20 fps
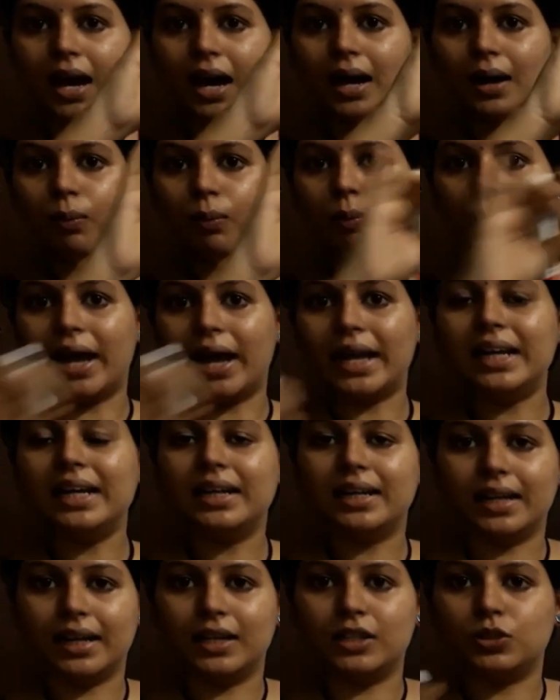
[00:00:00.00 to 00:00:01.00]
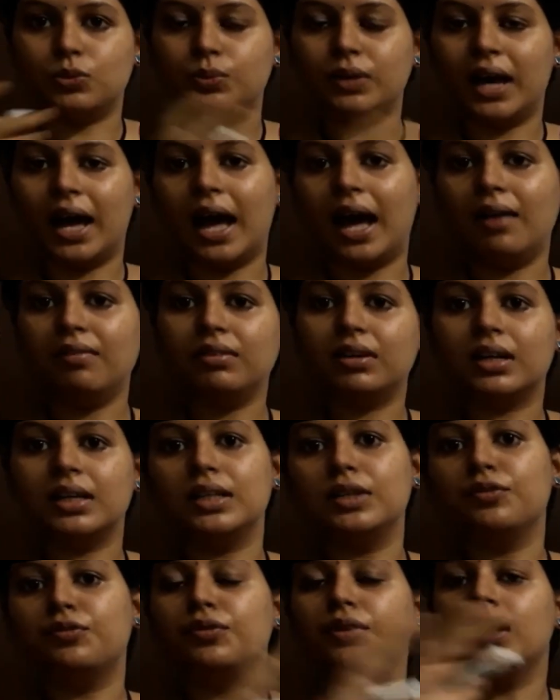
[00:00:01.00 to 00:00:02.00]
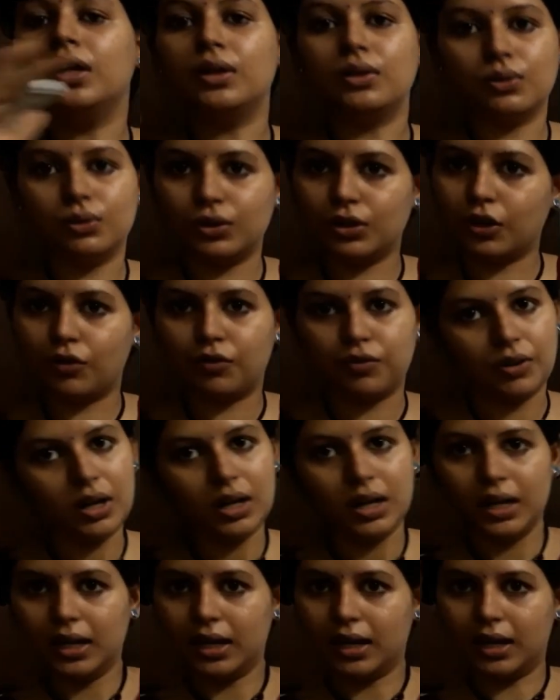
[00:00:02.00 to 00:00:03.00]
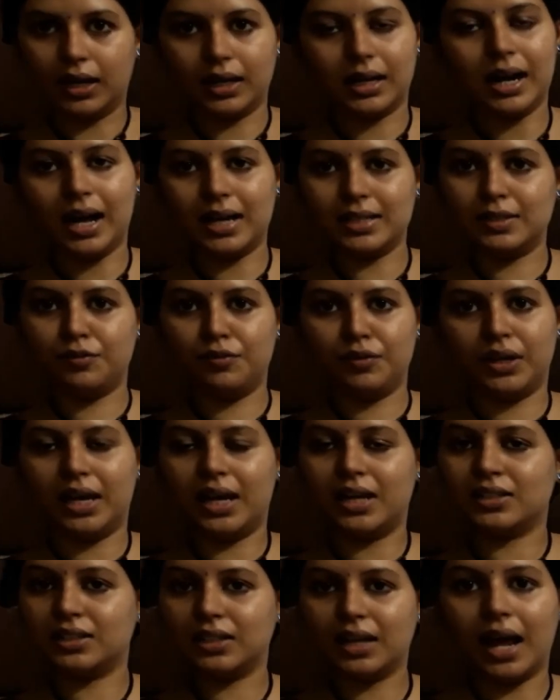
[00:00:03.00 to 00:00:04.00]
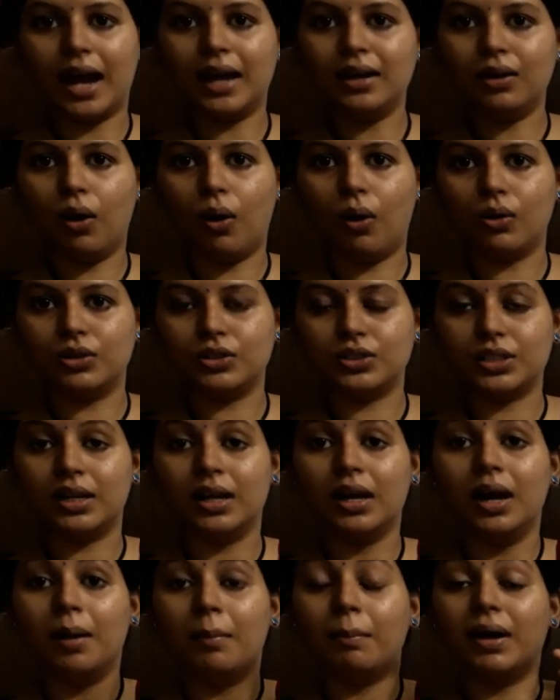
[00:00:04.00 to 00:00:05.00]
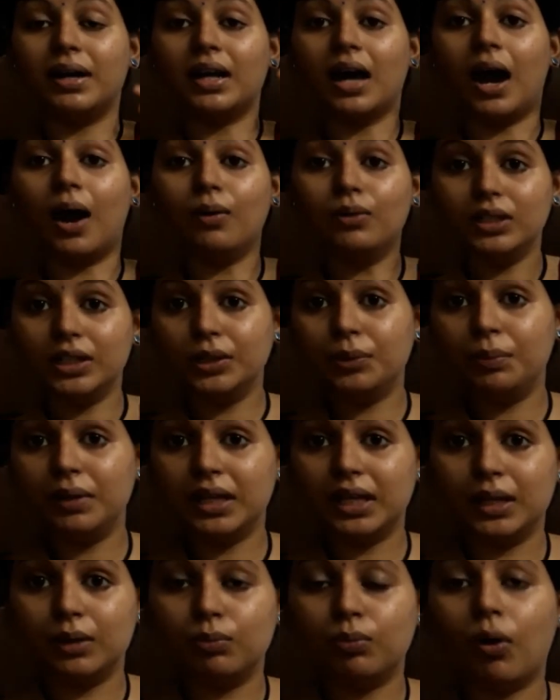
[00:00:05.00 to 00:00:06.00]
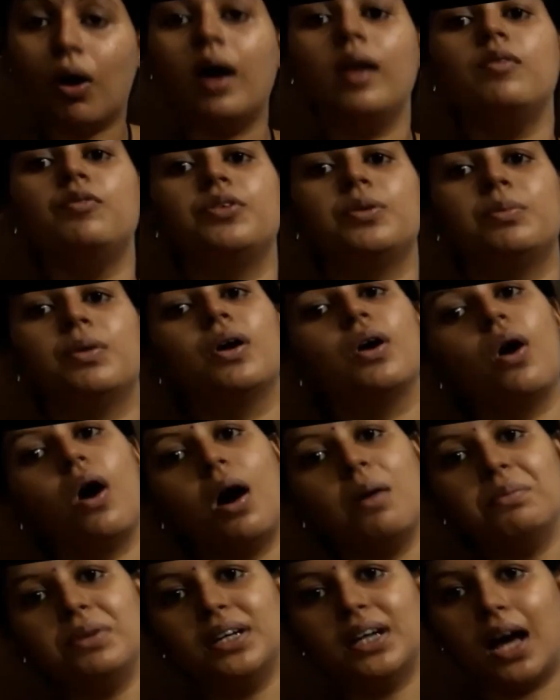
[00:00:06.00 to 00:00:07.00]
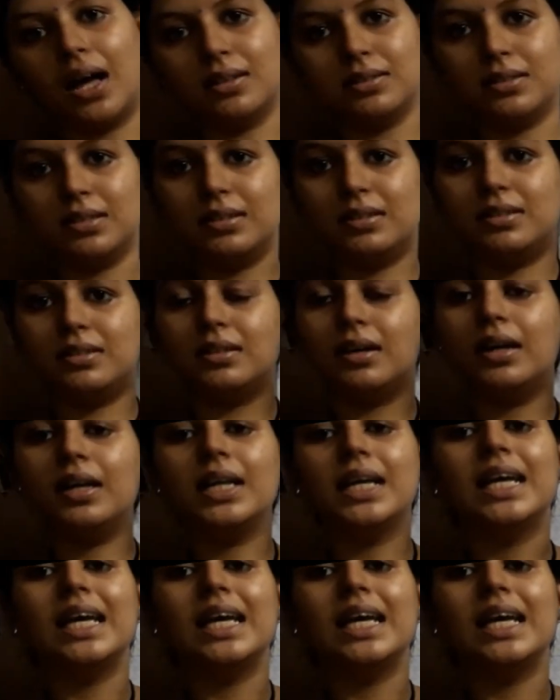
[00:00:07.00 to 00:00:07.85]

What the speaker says: are a wide range. We have a different route of classification and origin. But how did we evolve from a common ancestor?